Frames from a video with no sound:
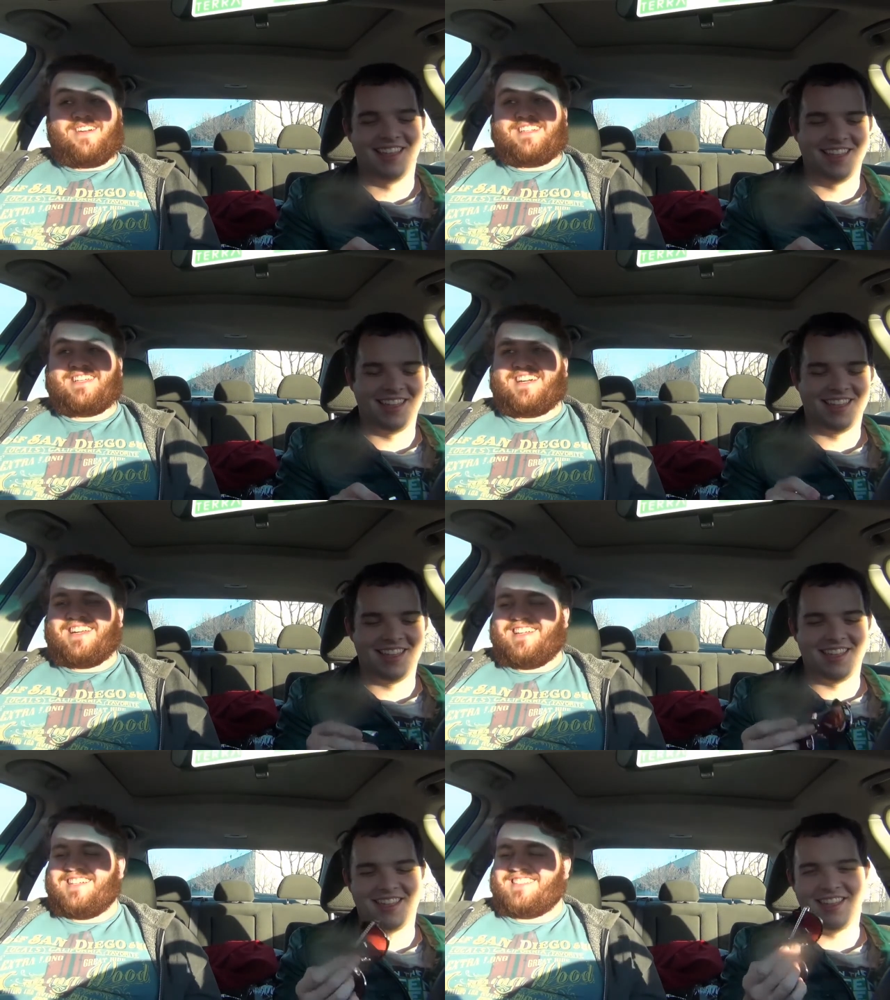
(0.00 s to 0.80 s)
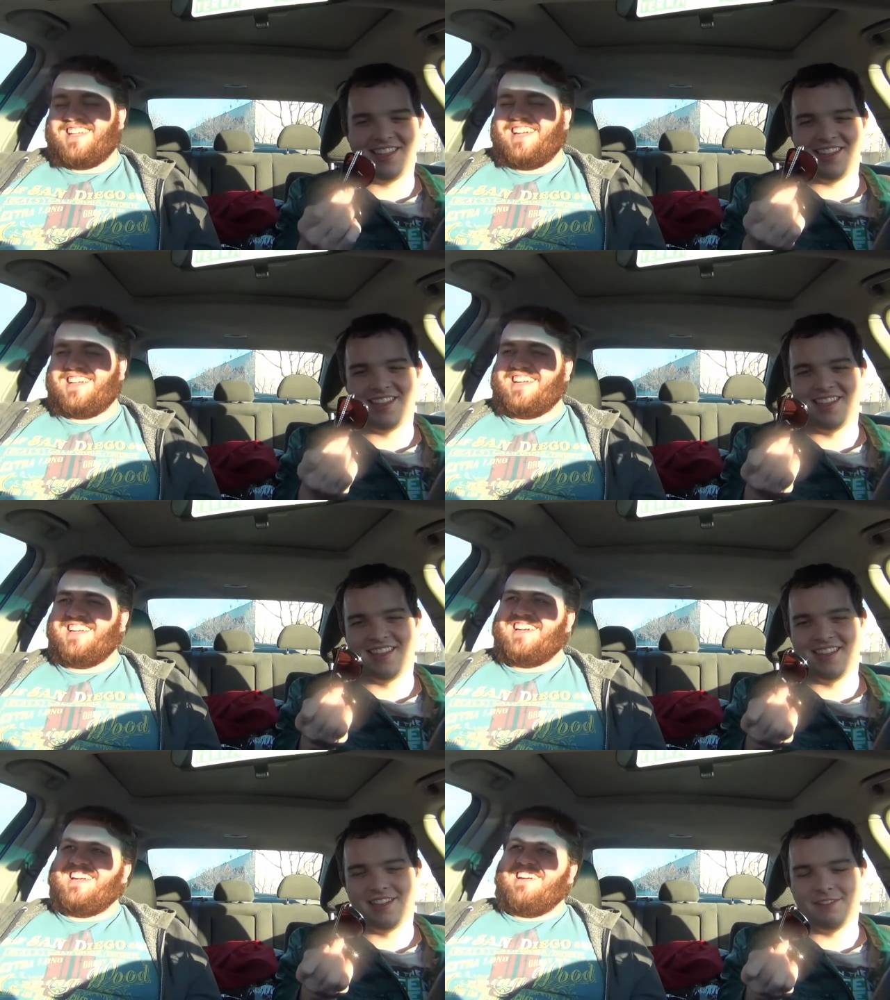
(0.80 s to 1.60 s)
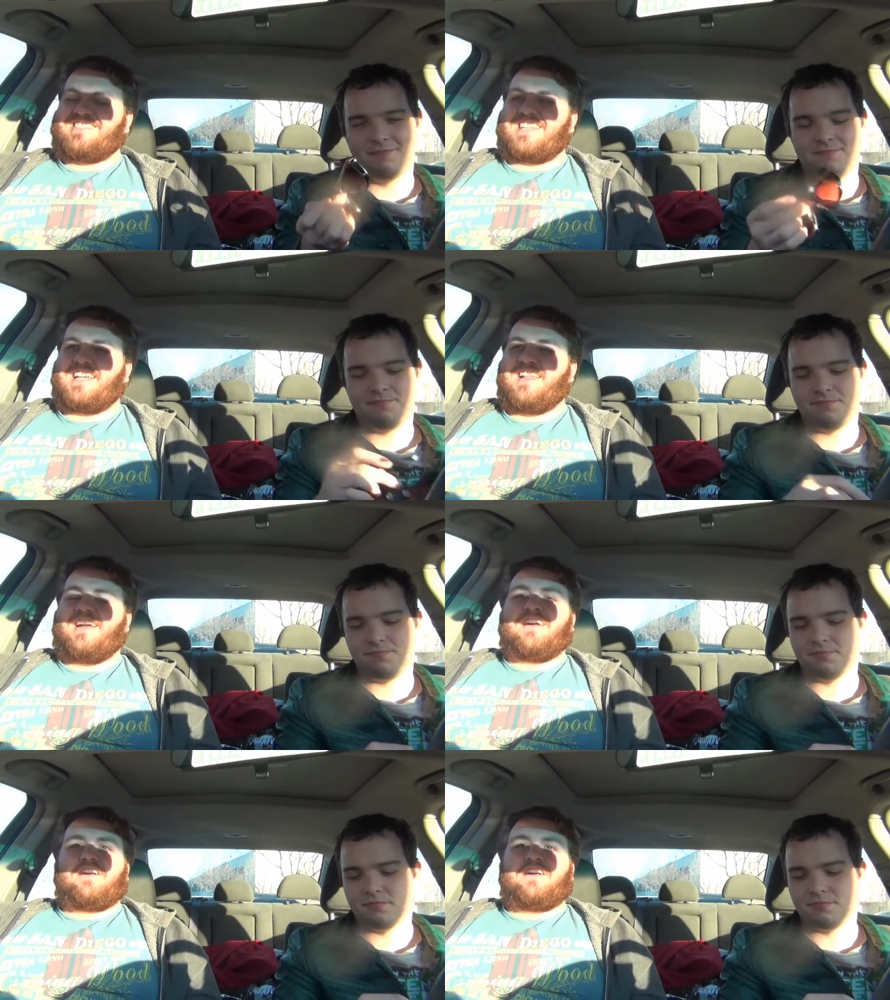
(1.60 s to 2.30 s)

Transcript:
Speaker 1: he did. He's like, he was like saying,